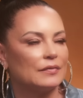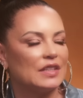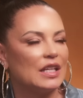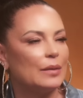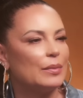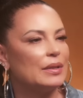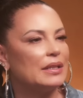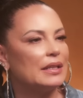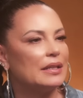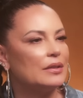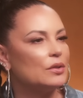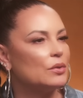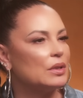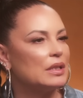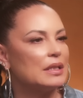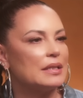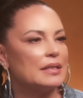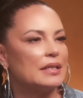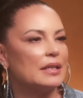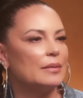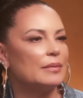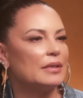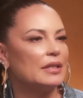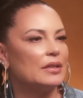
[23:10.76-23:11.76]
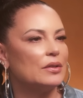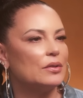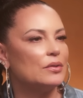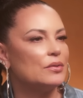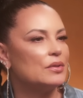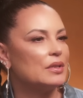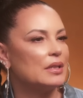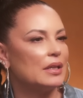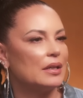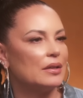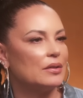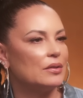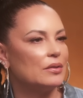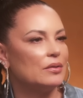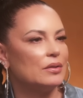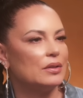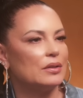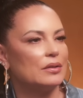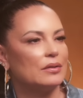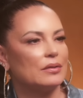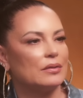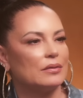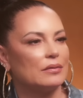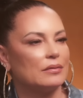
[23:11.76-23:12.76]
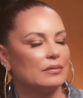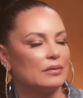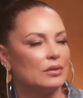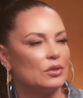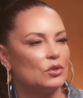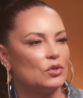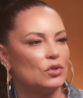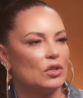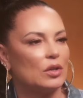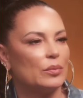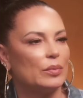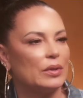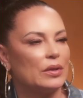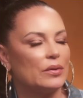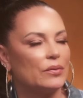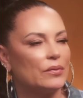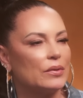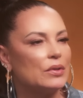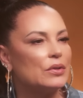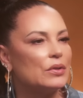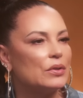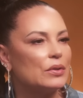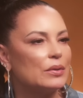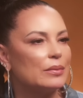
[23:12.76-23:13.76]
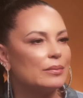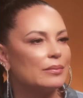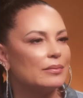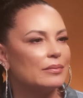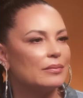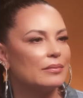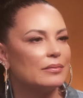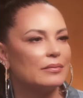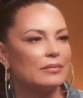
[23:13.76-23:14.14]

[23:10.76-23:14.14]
Yeah, but they're doing the same thing you said you do. You show up in a room,